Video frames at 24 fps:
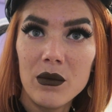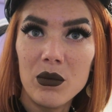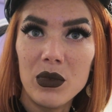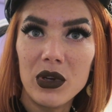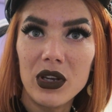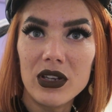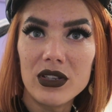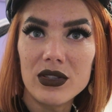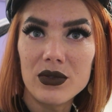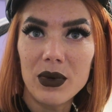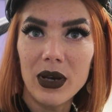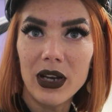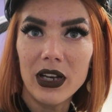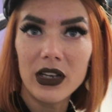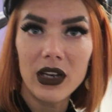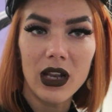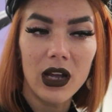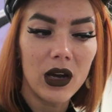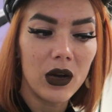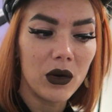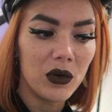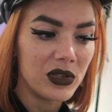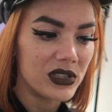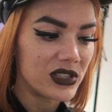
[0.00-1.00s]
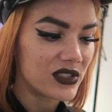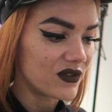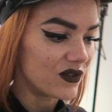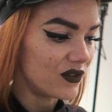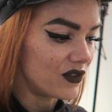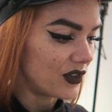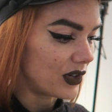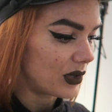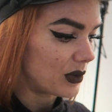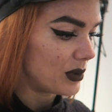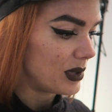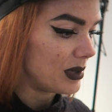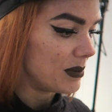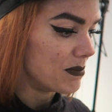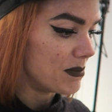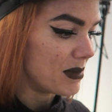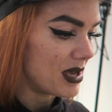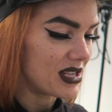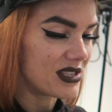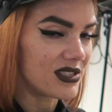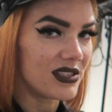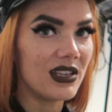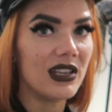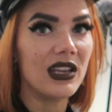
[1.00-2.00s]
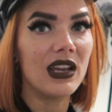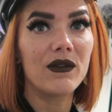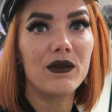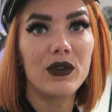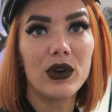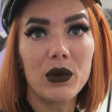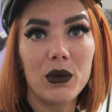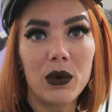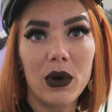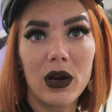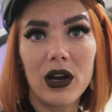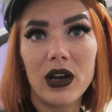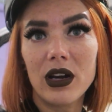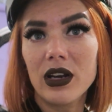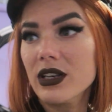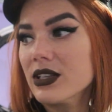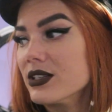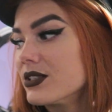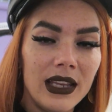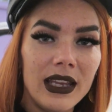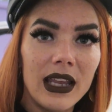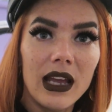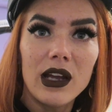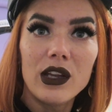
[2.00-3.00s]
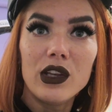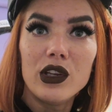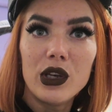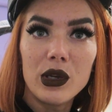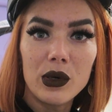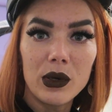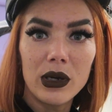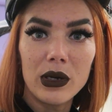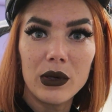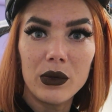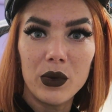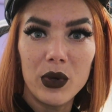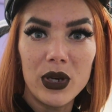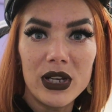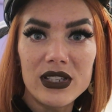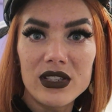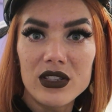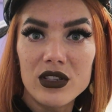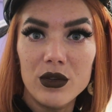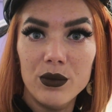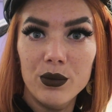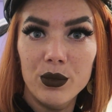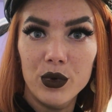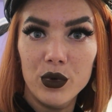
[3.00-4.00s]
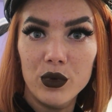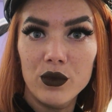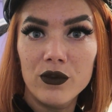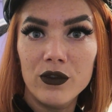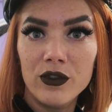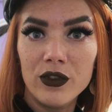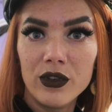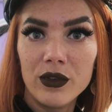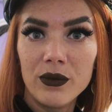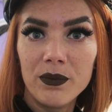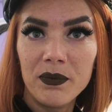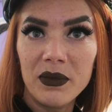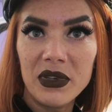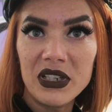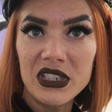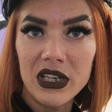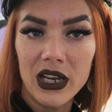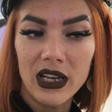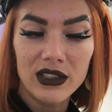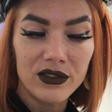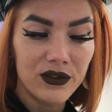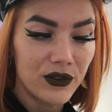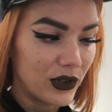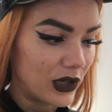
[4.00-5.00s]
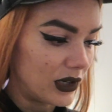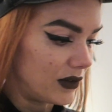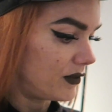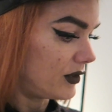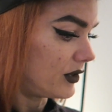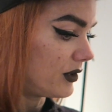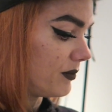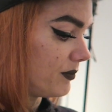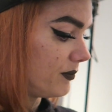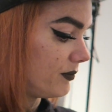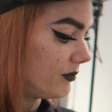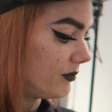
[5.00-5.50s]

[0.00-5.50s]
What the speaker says: because right now it's very messy everywhere, and yeah, you know how it is to move. It takes forever.